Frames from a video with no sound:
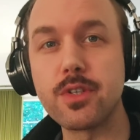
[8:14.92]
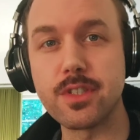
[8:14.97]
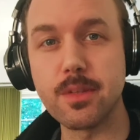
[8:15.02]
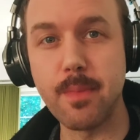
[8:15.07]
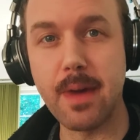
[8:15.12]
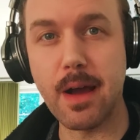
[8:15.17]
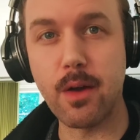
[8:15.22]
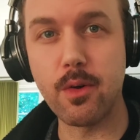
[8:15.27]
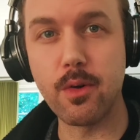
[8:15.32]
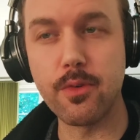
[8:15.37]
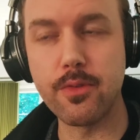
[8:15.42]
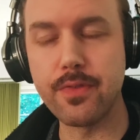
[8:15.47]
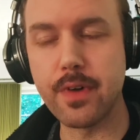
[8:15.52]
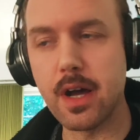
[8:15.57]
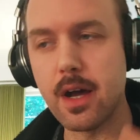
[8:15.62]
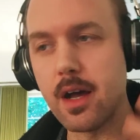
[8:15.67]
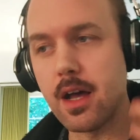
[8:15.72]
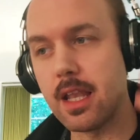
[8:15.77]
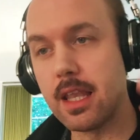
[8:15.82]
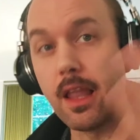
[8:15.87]
amount of
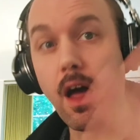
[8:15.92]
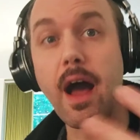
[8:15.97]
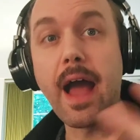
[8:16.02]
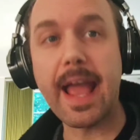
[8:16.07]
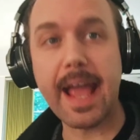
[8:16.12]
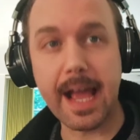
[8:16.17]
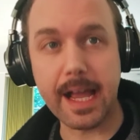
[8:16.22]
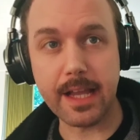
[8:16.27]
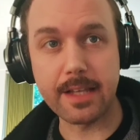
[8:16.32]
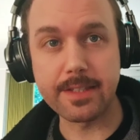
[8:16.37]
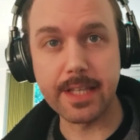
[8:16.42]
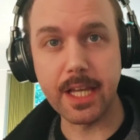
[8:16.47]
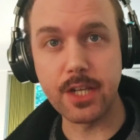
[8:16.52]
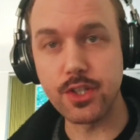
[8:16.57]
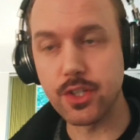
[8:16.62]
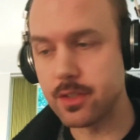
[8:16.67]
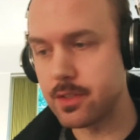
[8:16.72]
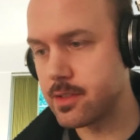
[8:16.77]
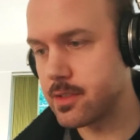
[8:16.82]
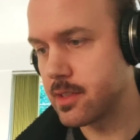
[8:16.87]
lying
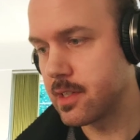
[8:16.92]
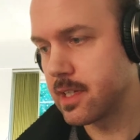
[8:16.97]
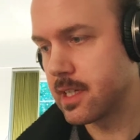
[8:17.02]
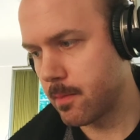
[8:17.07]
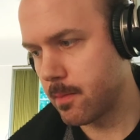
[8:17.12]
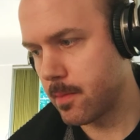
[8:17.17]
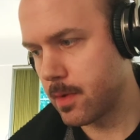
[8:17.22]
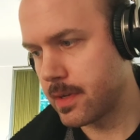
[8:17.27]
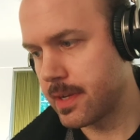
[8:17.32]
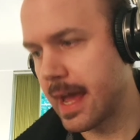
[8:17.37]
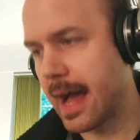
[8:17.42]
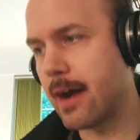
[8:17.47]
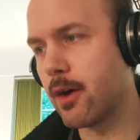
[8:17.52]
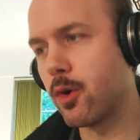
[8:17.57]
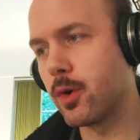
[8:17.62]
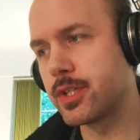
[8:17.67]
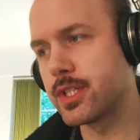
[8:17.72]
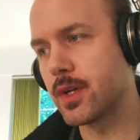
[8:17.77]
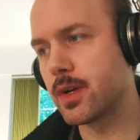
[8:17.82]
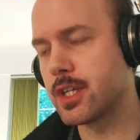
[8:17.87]
accusations. Nat
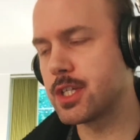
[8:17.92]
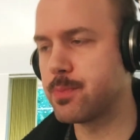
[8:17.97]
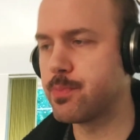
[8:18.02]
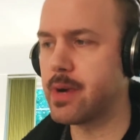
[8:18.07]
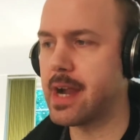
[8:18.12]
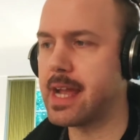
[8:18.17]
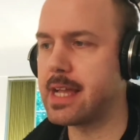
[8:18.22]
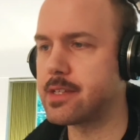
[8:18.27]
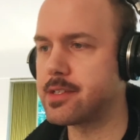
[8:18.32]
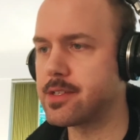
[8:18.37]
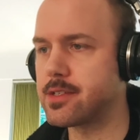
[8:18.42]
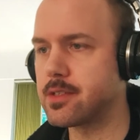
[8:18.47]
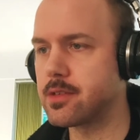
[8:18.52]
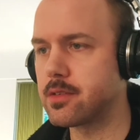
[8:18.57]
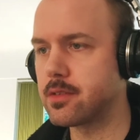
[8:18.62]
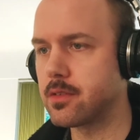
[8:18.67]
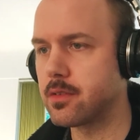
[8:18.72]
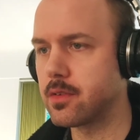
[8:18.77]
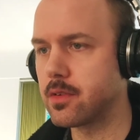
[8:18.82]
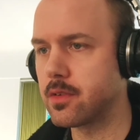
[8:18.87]
also
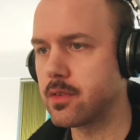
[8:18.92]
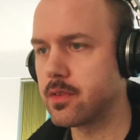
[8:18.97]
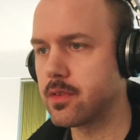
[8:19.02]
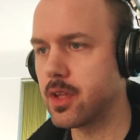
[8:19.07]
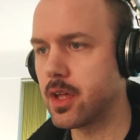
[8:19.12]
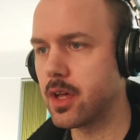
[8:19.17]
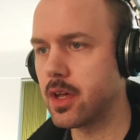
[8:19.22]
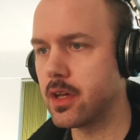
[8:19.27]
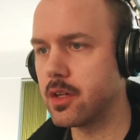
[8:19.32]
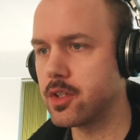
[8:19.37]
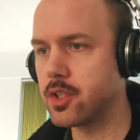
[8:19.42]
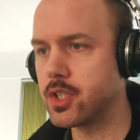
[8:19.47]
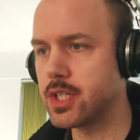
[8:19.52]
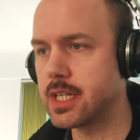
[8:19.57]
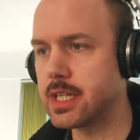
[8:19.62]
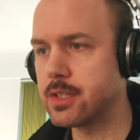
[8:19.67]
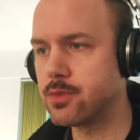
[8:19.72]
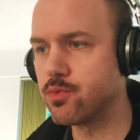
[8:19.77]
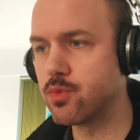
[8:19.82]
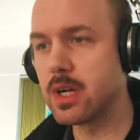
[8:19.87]
expressed that
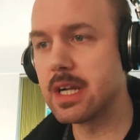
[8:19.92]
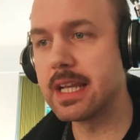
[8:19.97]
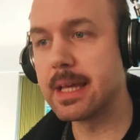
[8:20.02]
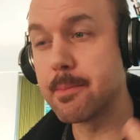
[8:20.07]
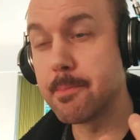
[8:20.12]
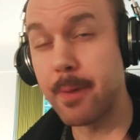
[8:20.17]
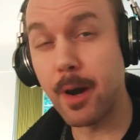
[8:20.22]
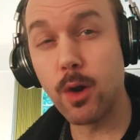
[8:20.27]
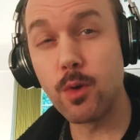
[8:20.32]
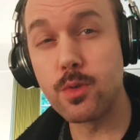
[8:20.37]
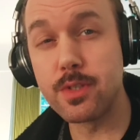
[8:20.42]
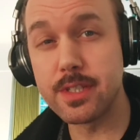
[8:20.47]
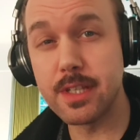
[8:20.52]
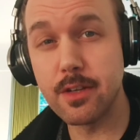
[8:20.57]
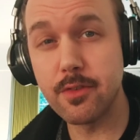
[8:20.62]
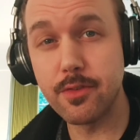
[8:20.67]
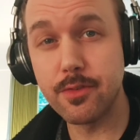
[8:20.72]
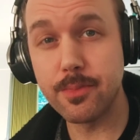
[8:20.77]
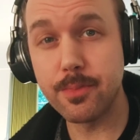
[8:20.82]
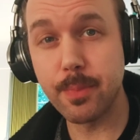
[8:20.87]
she's really
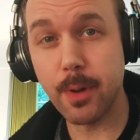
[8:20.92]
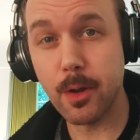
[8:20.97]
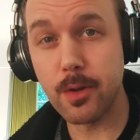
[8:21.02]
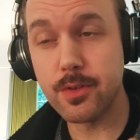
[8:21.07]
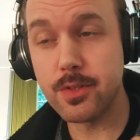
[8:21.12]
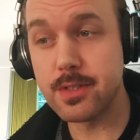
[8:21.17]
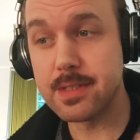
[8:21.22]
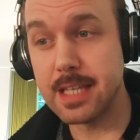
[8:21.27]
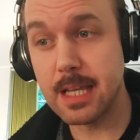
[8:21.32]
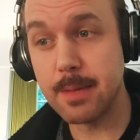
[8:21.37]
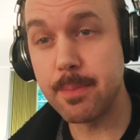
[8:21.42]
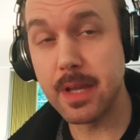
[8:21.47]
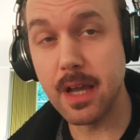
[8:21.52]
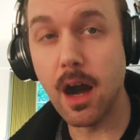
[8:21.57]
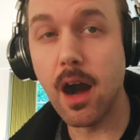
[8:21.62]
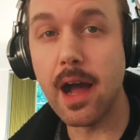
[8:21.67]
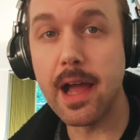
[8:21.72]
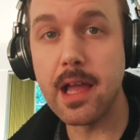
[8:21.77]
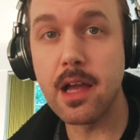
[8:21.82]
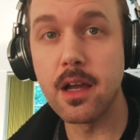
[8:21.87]
impulsive post
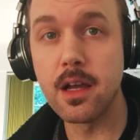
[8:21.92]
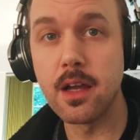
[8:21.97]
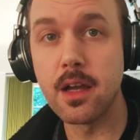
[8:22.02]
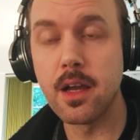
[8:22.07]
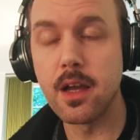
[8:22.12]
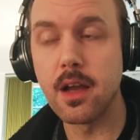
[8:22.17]
TBI.